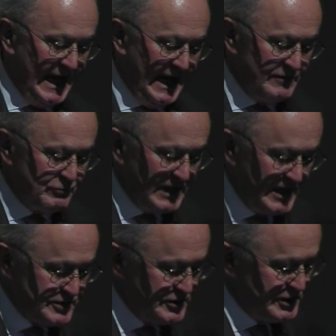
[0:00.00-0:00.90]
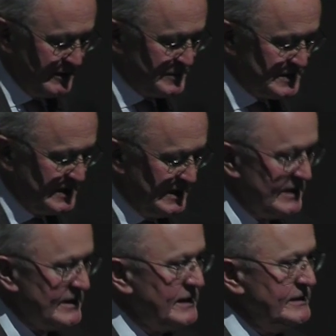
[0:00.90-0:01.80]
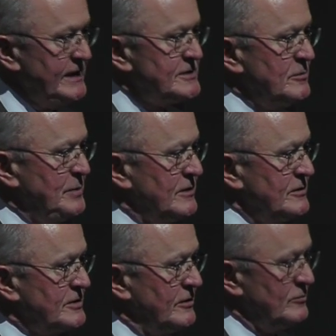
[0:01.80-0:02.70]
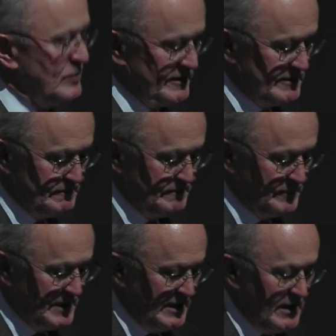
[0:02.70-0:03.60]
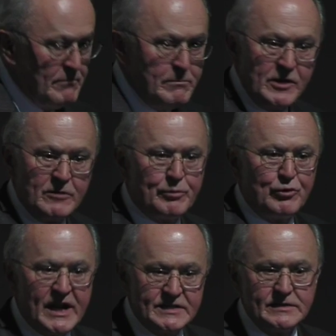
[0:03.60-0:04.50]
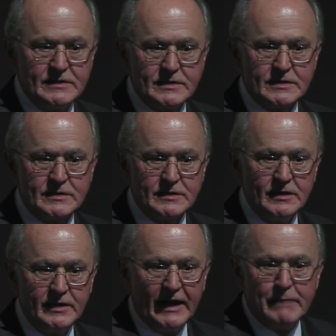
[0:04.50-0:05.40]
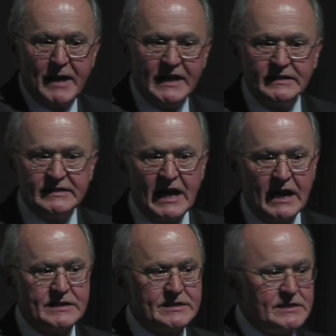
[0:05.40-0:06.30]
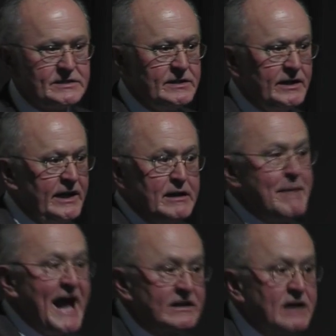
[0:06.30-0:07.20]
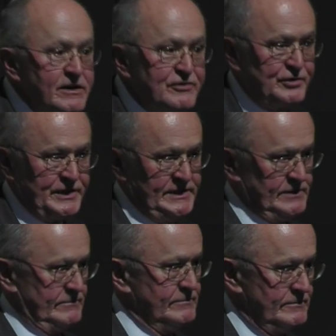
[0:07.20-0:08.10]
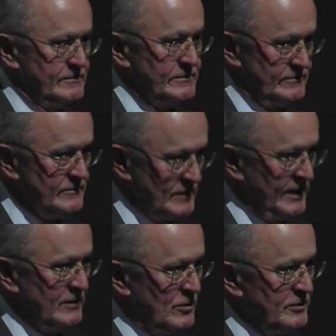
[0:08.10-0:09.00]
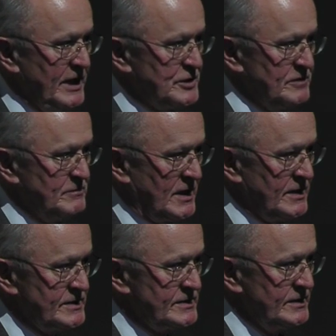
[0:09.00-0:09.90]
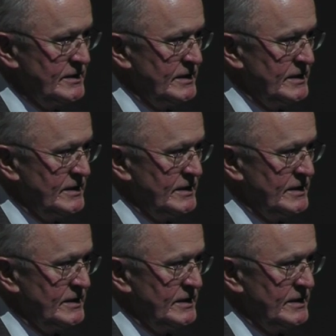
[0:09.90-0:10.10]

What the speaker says: and relationships that it needs to be concerned with. Mere presence and paying taxes in a bad country, in quotation marks,